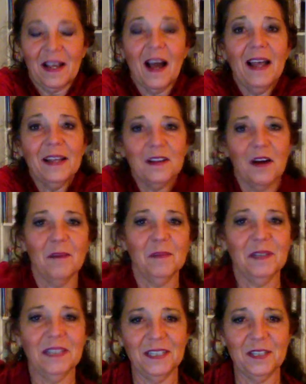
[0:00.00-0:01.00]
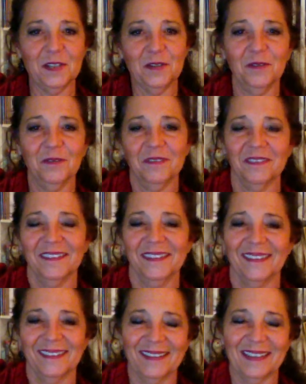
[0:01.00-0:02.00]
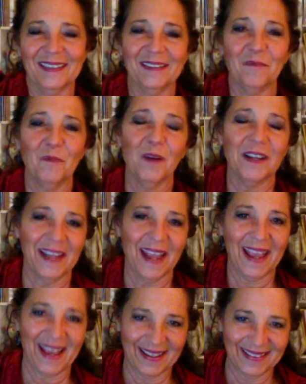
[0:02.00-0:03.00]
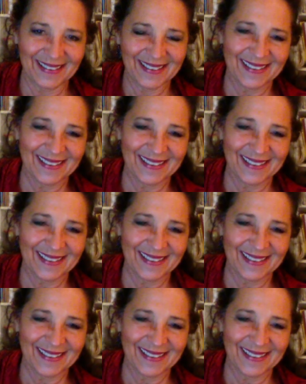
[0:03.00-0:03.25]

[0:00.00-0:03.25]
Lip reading: I commonly do, one hand.